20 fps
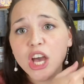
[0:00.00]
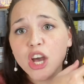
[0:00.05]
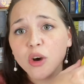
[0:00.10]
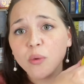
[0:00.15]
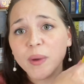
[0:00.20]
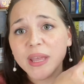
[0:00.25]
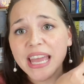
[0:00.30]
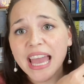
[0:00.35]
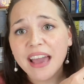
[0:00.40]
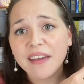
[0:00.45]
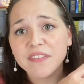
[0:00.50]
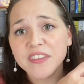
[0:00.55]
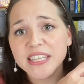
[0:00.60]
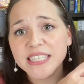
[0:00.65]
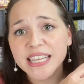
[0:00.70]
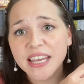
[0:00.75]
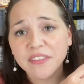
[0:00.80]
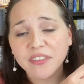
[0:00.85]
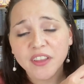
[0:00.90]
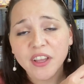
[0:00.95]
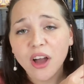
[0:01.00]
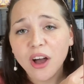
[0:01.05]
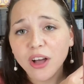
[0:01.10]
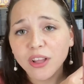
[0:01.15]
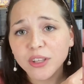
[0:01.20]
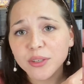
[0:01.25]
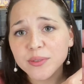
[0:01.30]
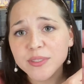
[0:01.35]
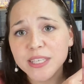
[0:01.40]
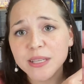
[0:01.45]
We have the Deathly
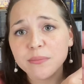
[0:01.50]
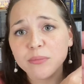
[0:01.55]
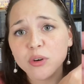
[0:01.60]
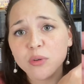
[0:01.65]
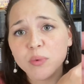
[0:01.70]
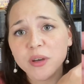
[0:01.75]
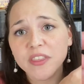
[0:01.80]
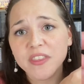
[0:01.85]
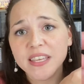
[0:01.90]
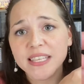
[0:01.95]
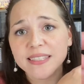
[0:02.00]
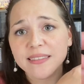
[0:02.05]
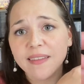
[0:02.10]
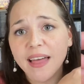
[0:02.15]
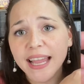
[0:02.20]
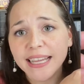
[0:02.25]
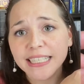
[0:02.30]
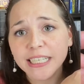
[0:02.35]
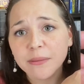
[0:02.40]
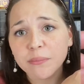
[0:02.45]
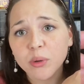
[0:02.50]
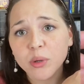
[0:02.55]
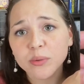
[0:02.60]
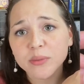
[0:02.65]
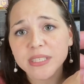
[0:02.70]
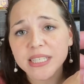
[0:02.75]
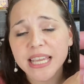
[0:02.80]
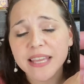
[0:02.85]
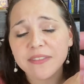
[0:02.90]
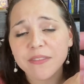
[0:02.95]
Hallows symbol with his lightning
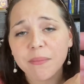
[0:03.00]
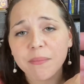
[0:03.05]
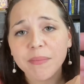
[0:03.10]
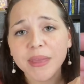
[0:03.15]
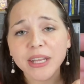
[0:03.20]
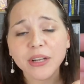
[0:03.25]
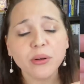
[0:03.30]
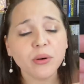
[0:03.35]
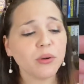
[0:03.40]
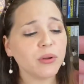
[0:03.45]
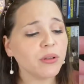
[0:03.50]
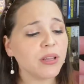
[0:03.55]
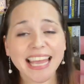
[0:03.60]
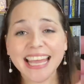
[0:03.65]
bolt in the middle.